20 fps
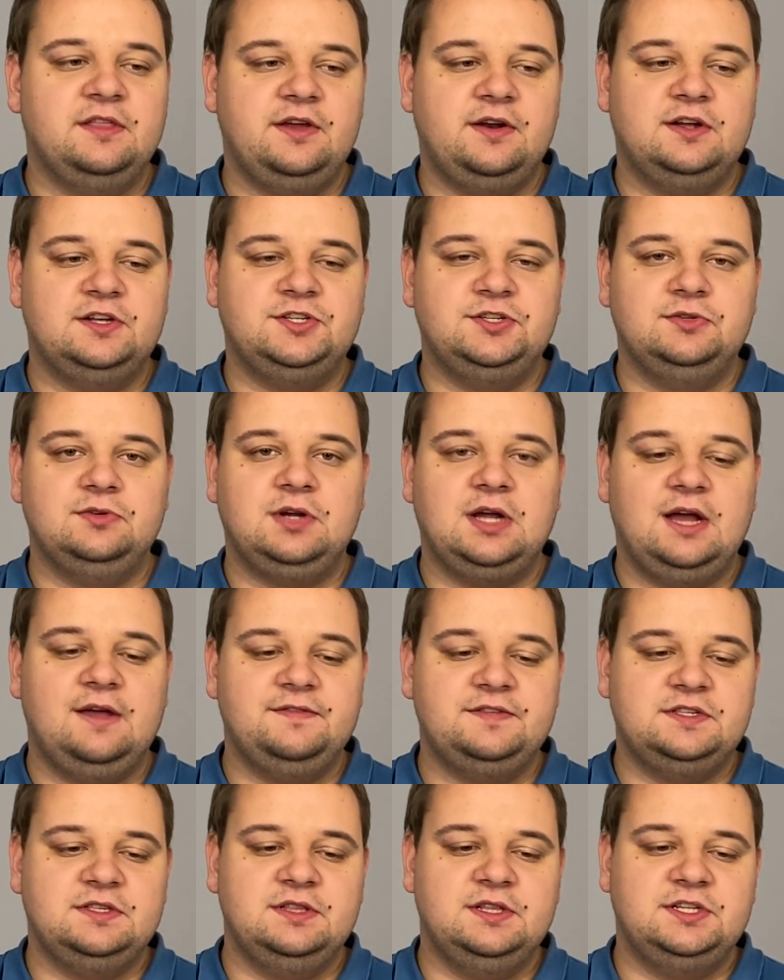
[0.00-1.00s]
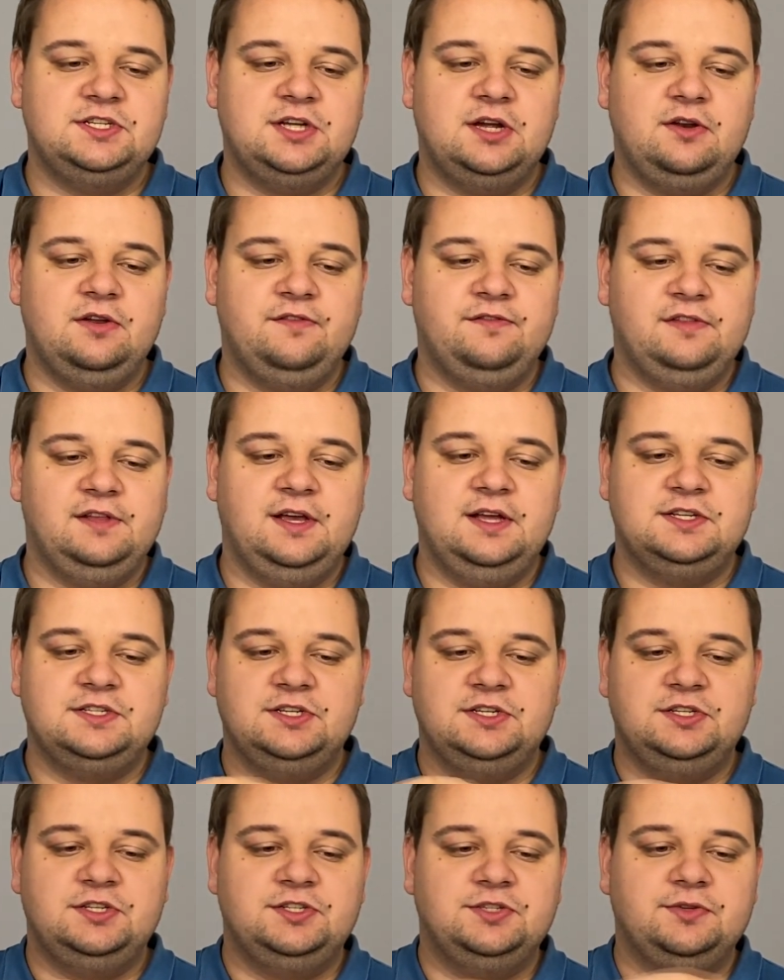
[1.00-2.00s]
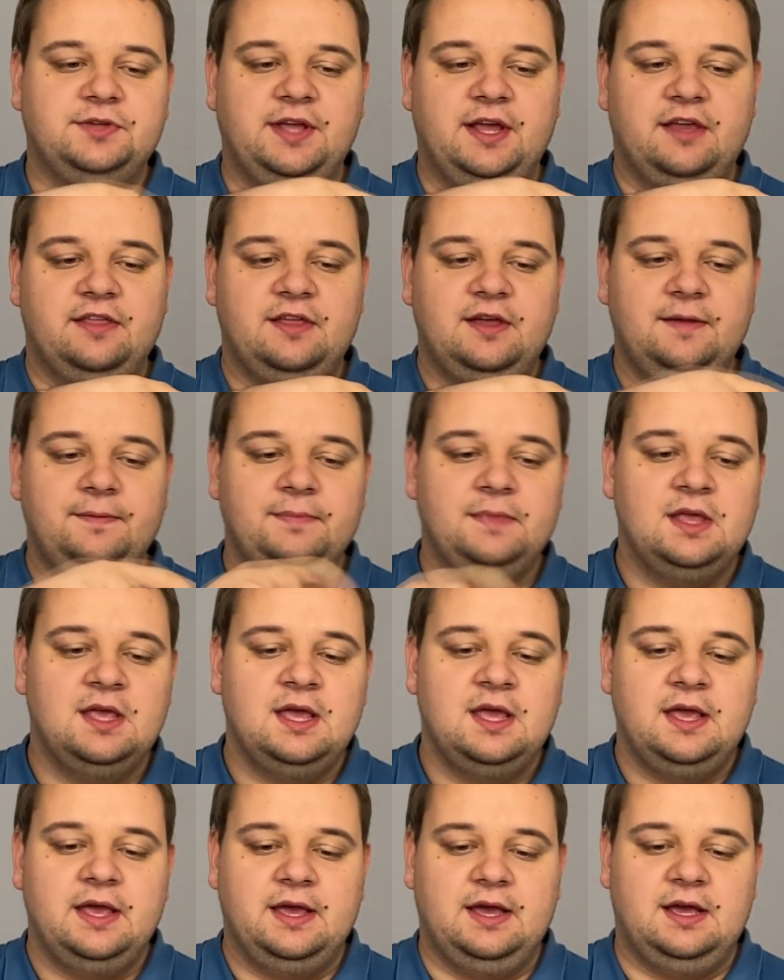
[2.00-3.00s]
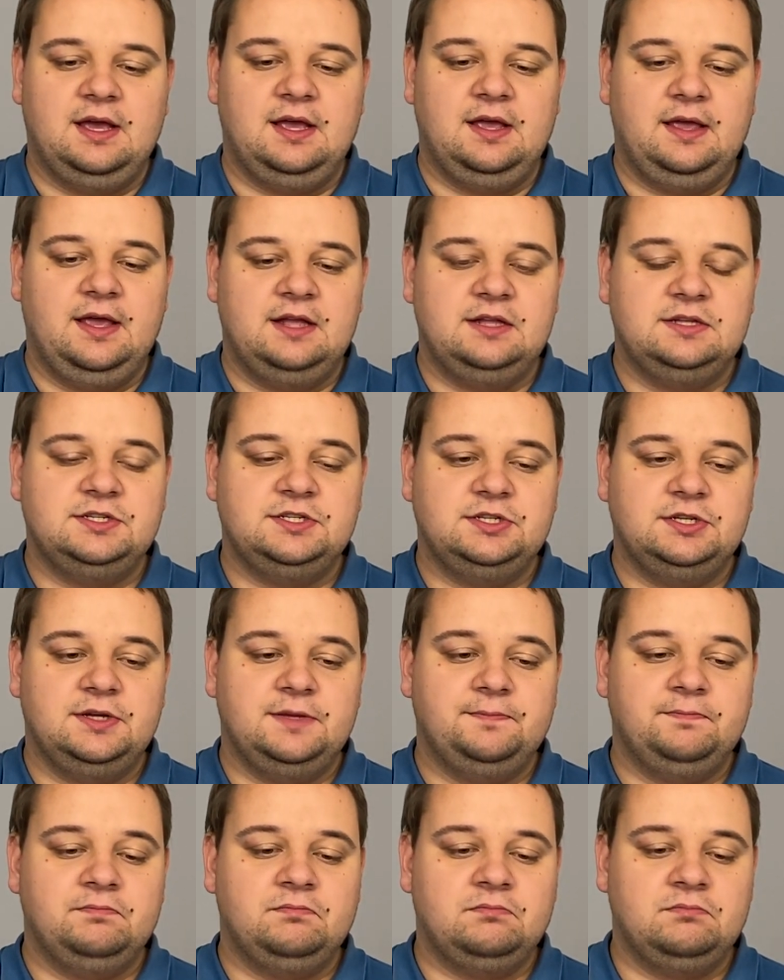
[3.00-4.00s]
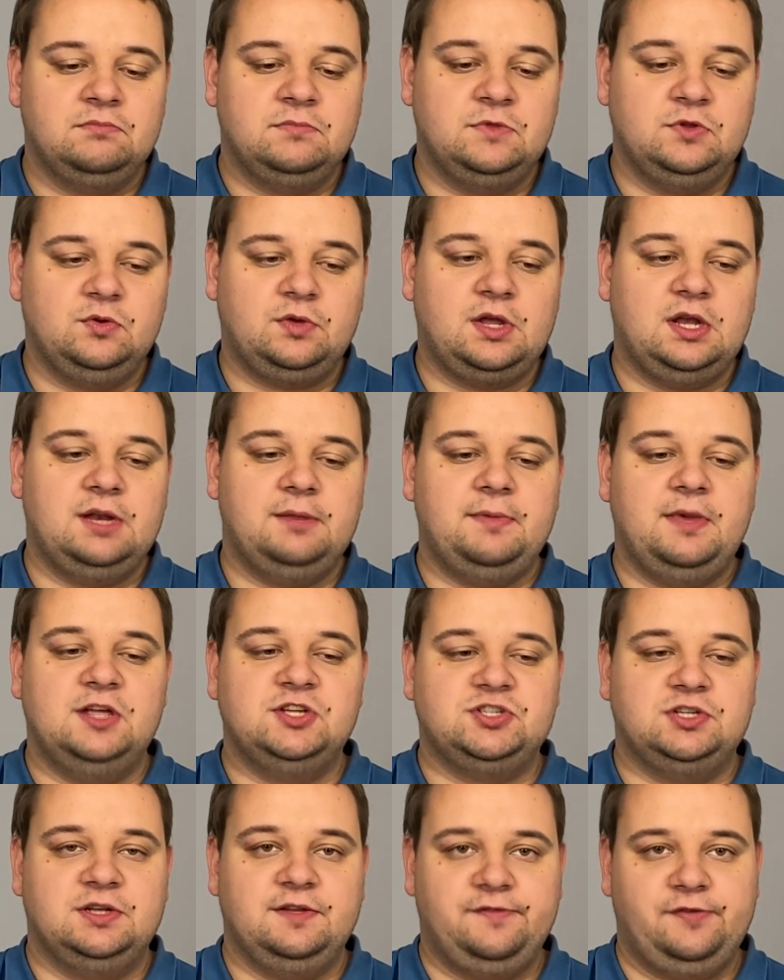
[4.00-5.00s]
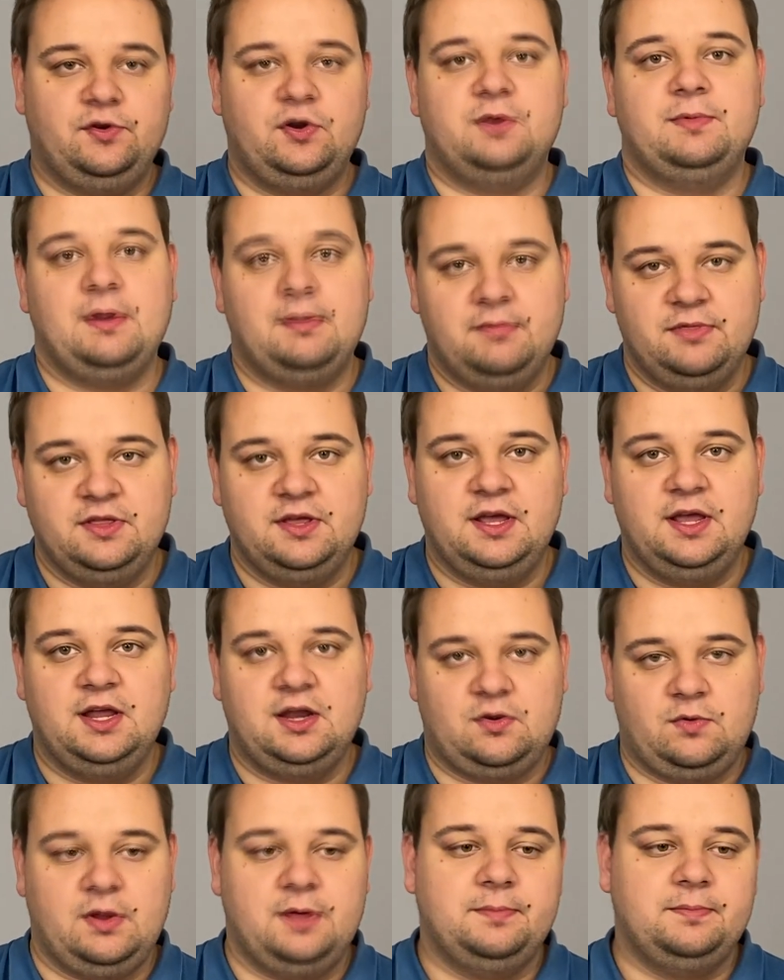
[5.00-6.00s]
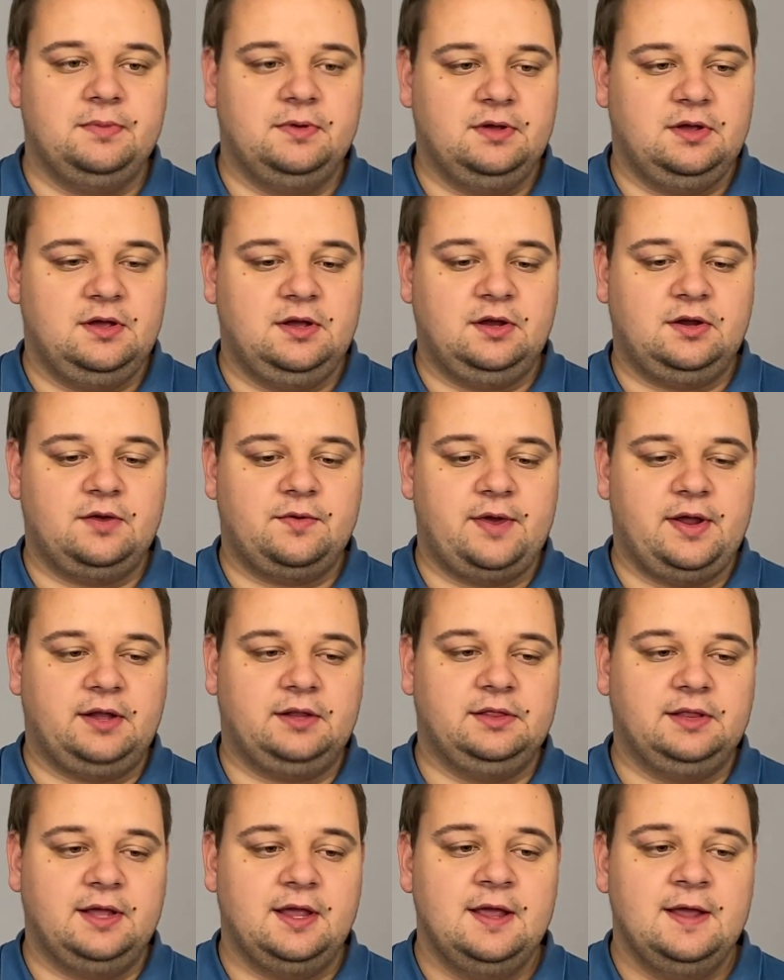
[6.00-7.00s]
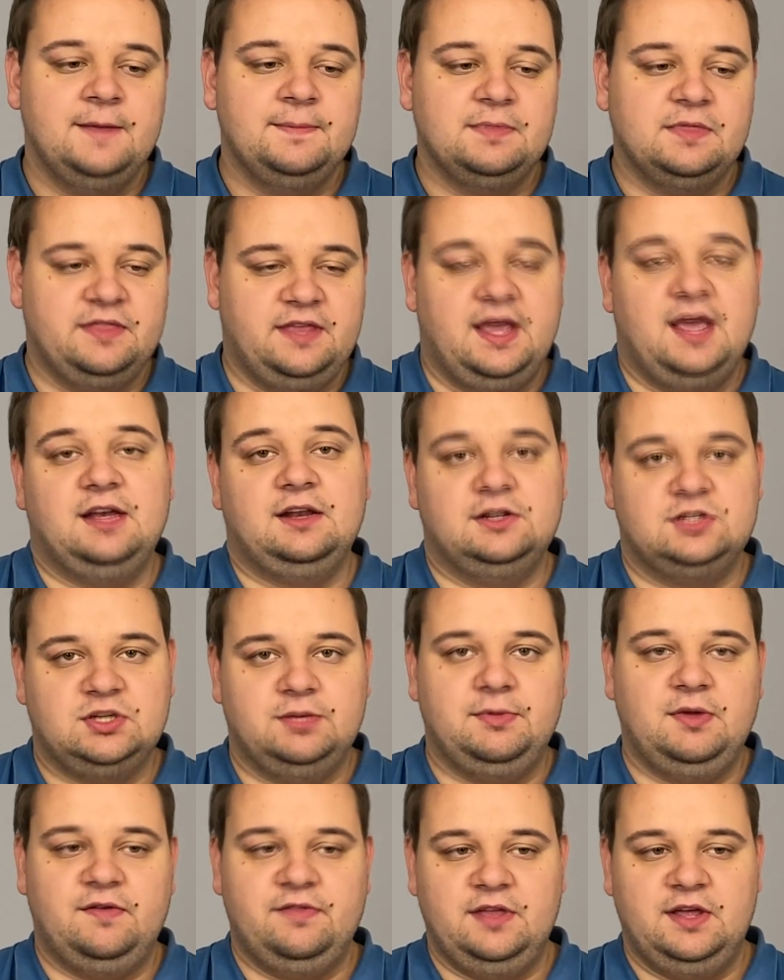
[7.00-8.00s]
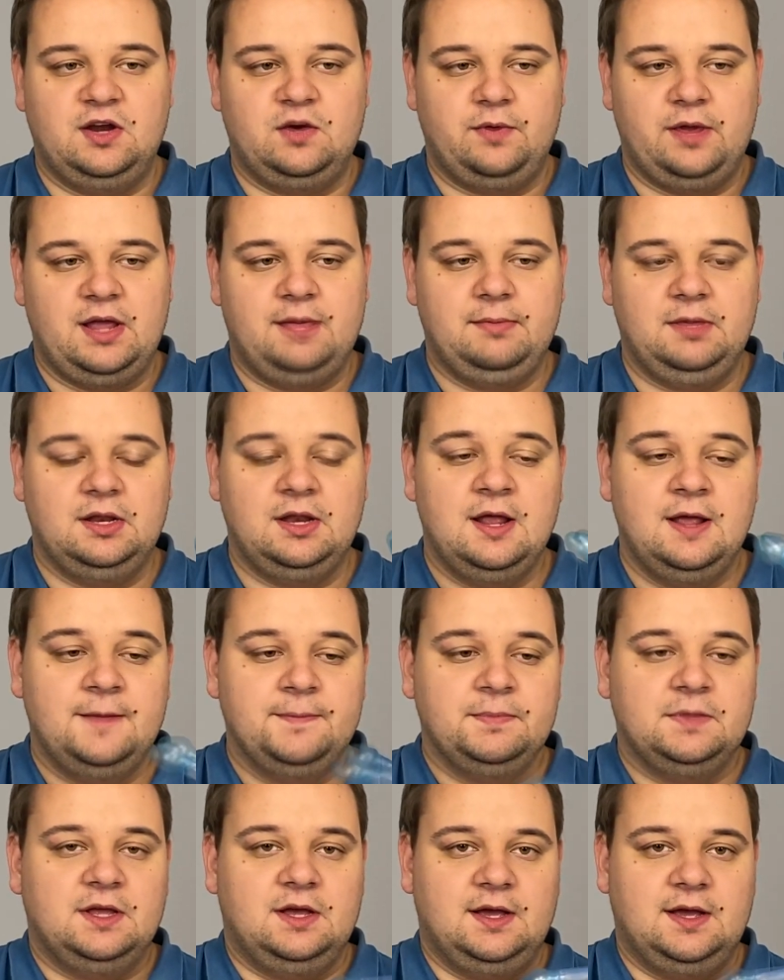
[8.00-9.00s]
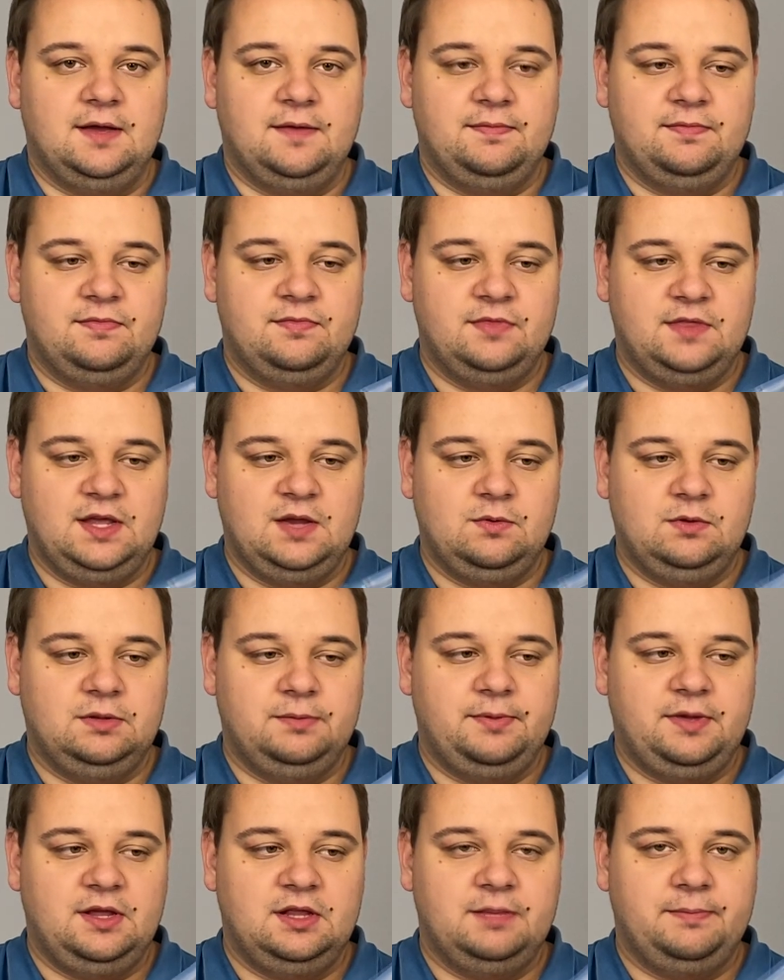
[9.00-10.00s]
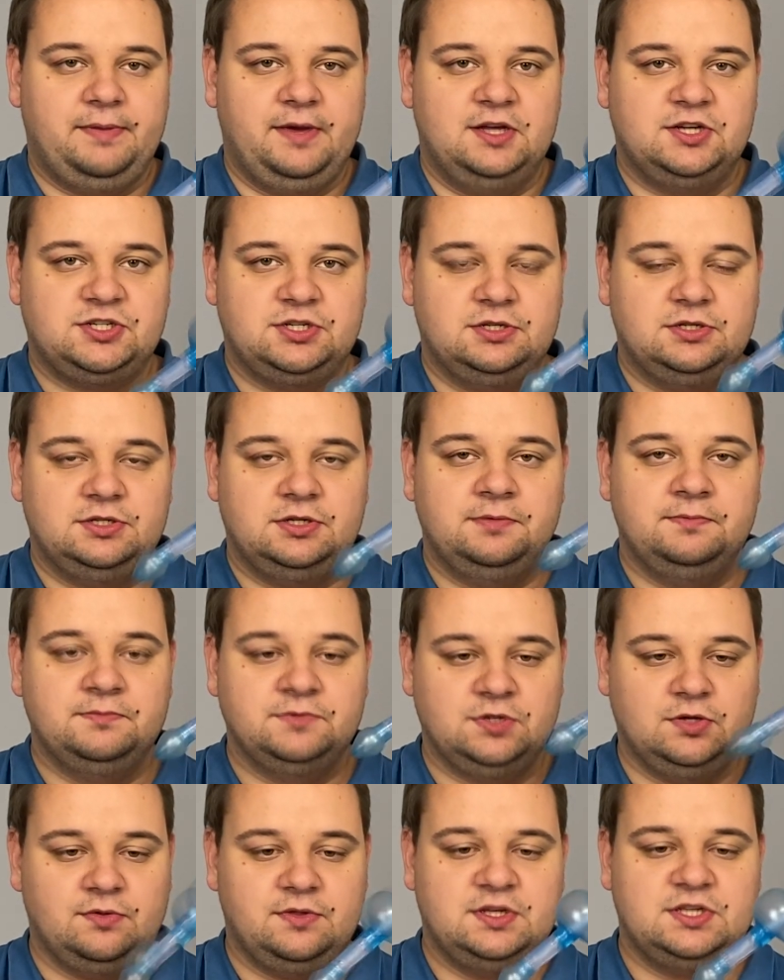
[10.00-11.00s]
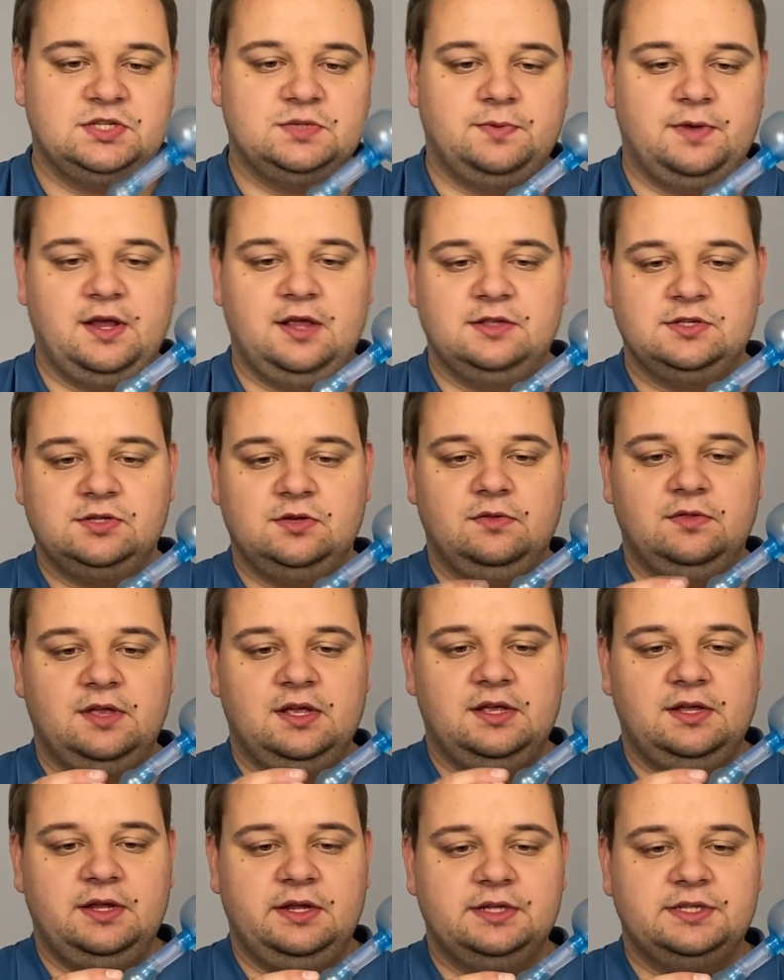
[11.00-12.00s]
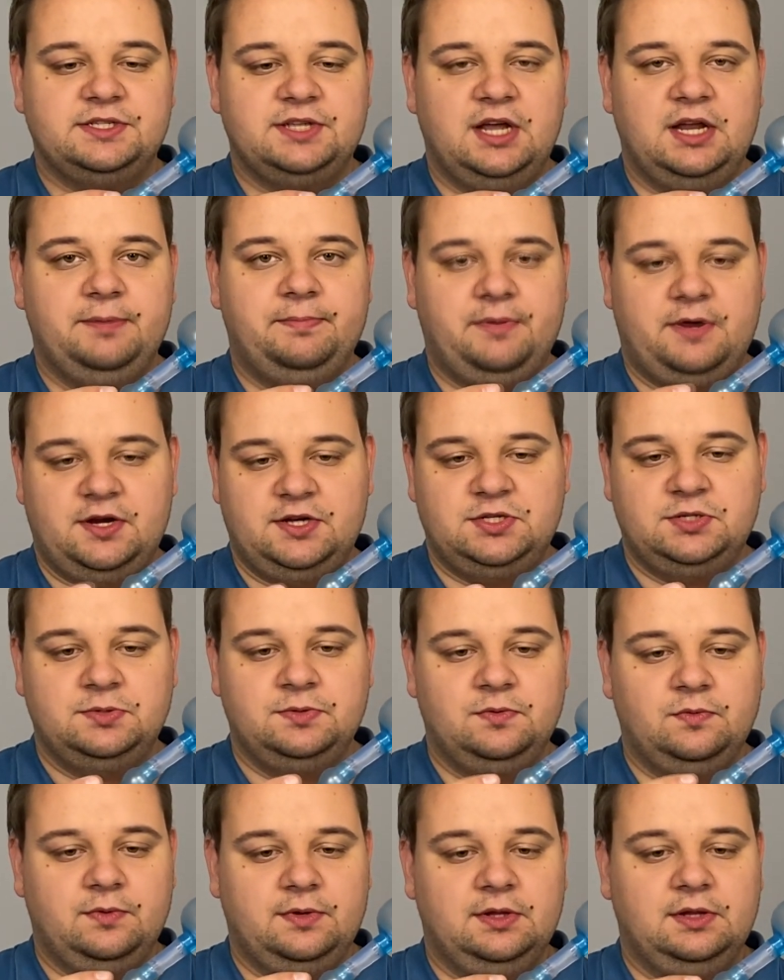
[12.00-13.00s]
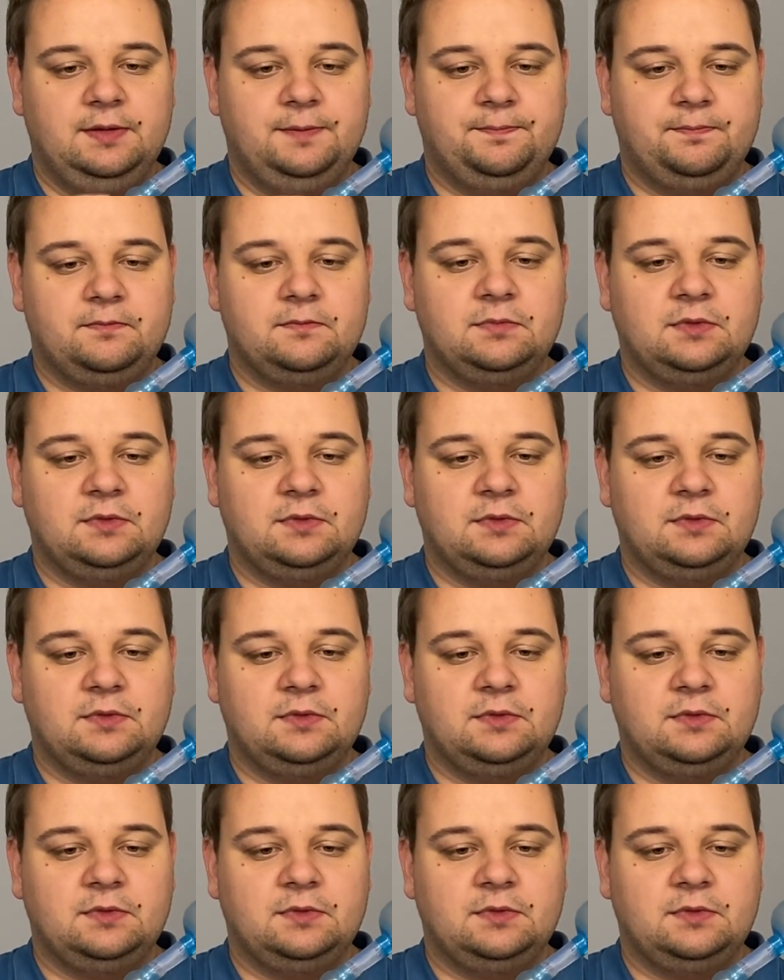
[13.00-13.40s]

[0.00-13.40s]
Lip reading: There are 2 cuffs that are inflated together, and you can imagine, if you remember the airway correctly, the anatomy of the airway, I mean, they will be in the patient, so this way, so the inside part will,